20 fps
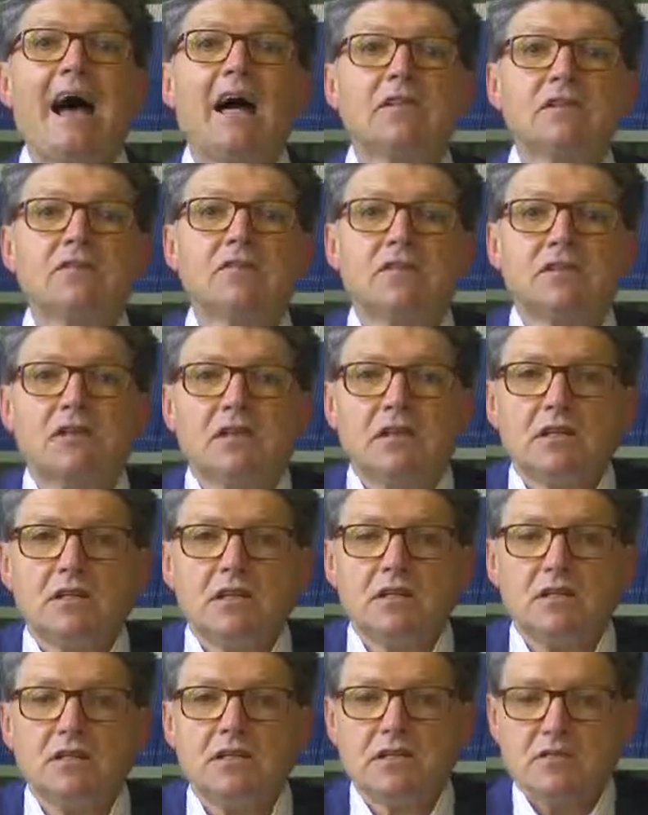to one another.
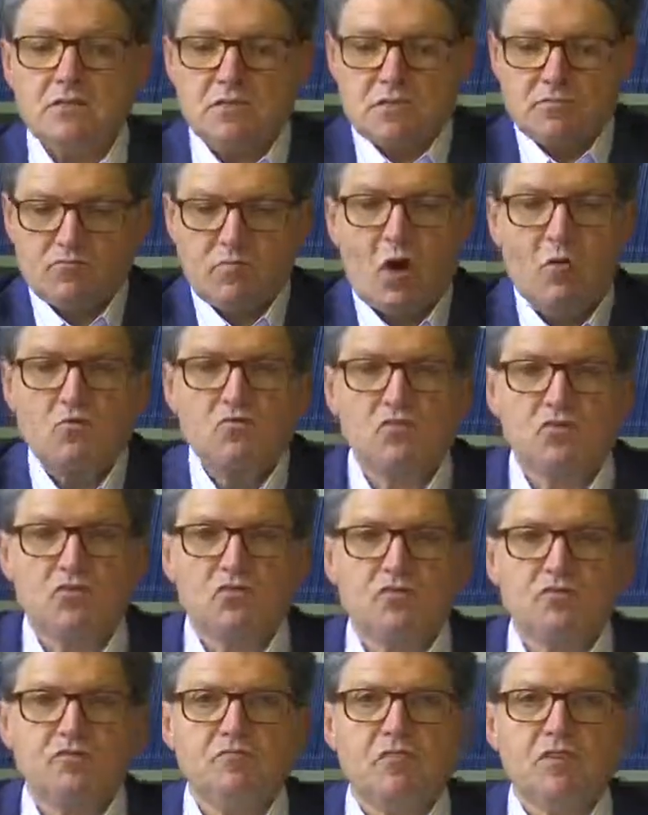Leonardo da Vinci,
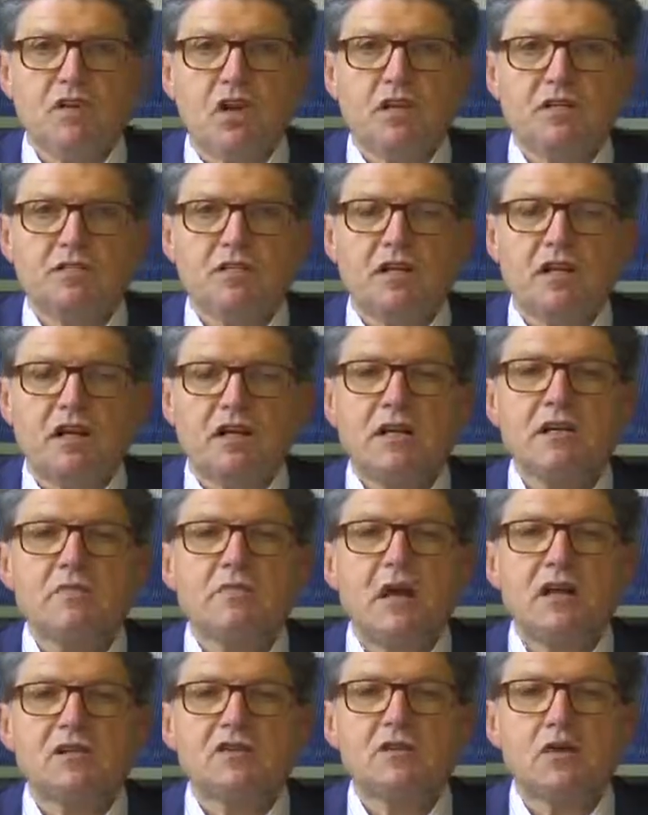you'll all know
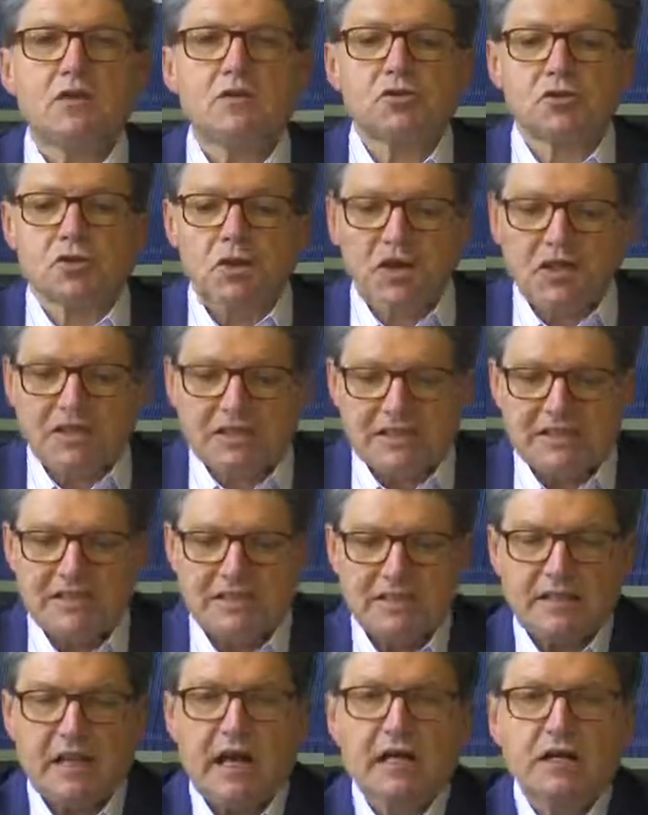that
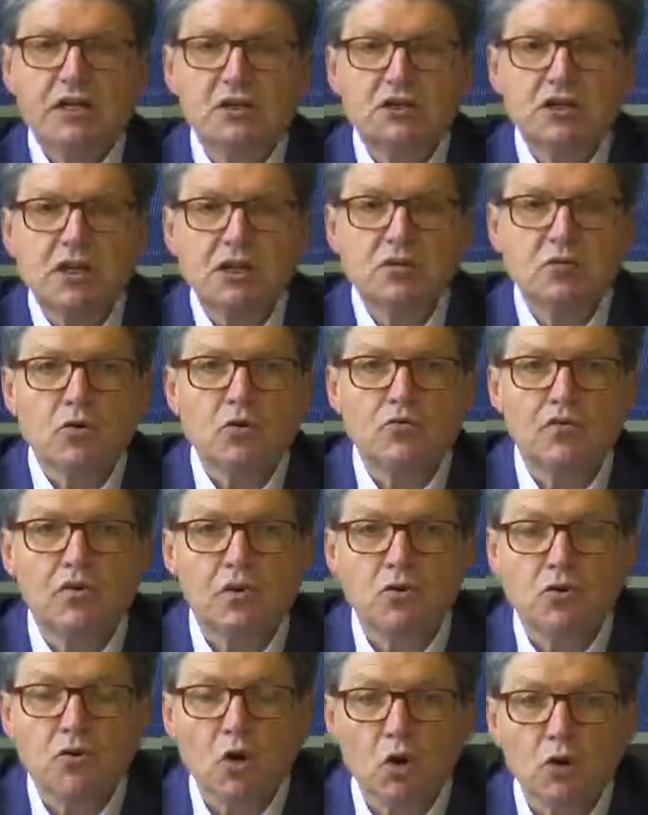man in the
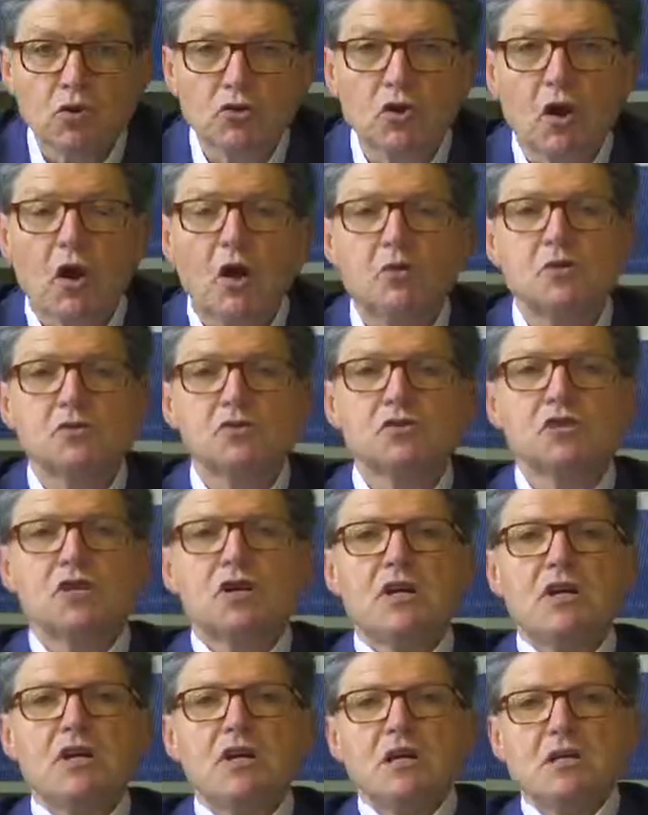circle,
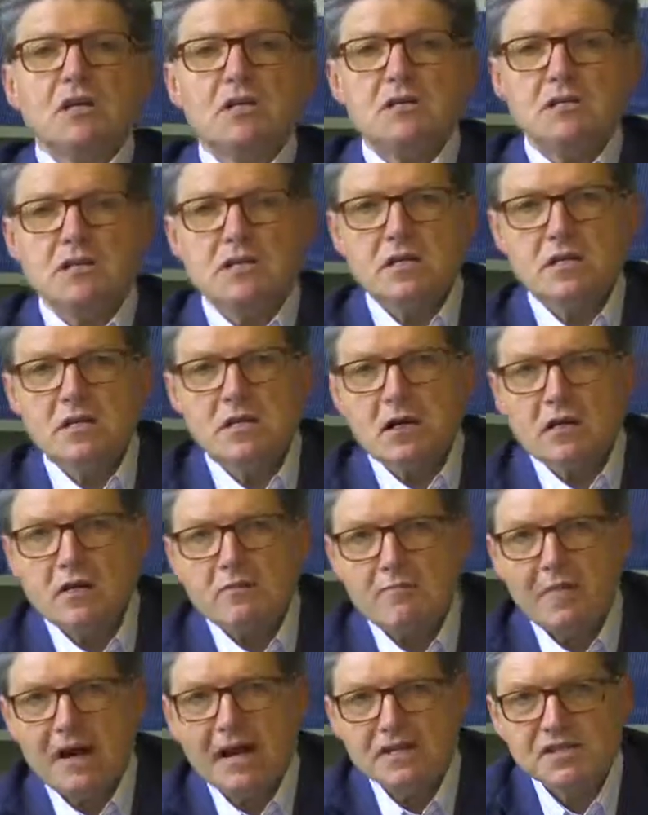stretching out his arms
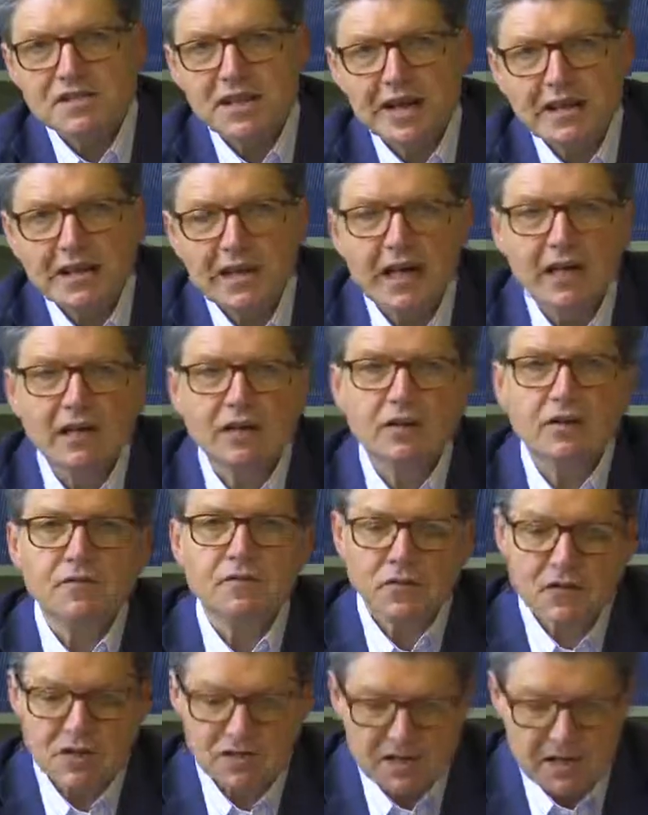and legs.
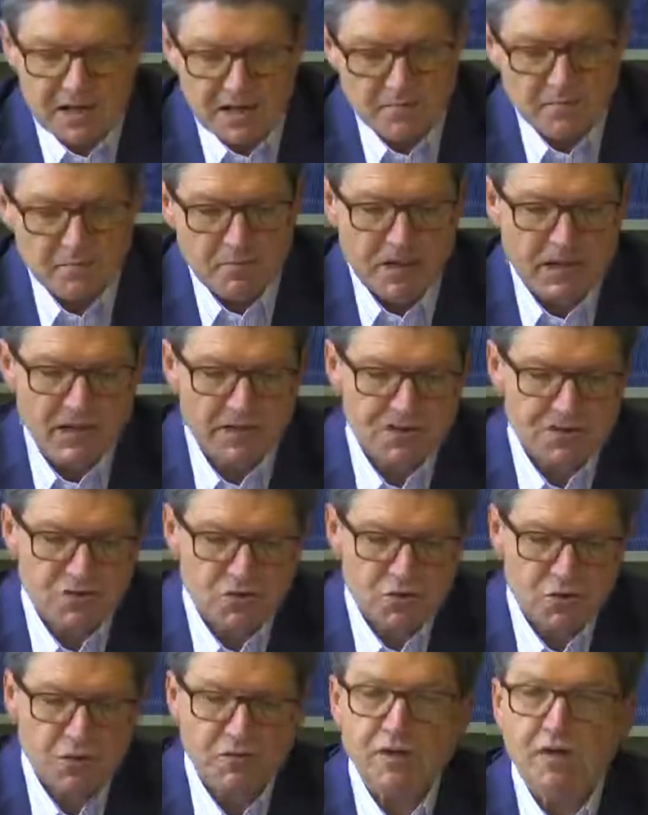
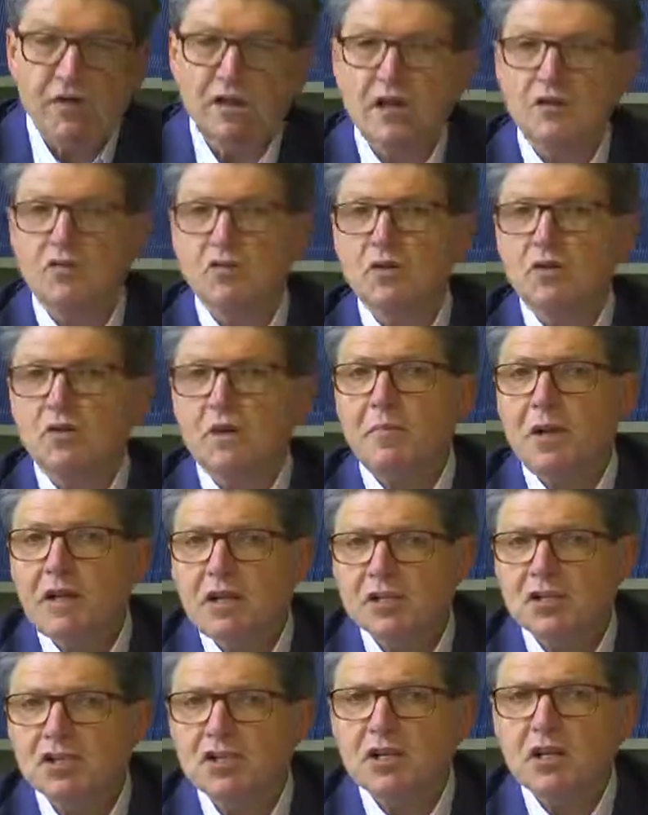That was
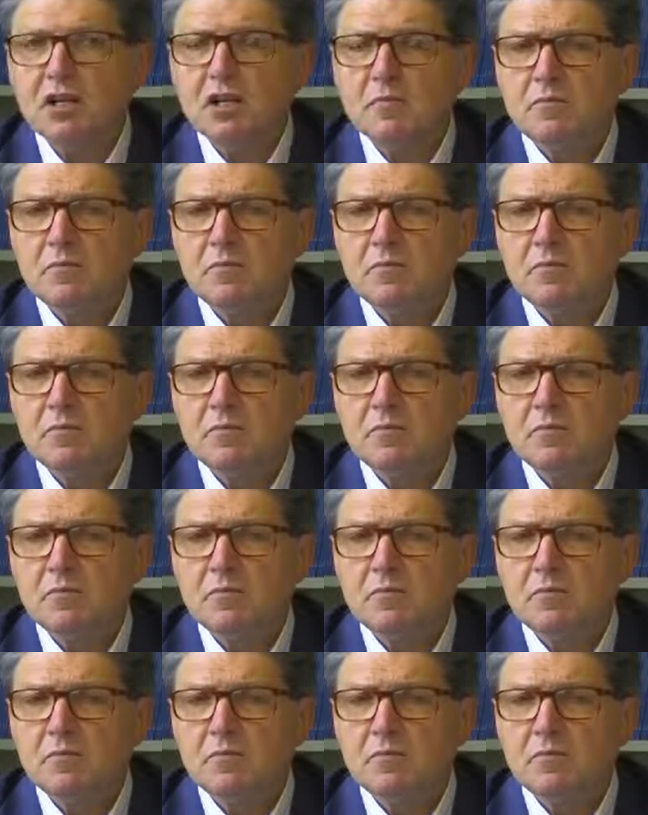done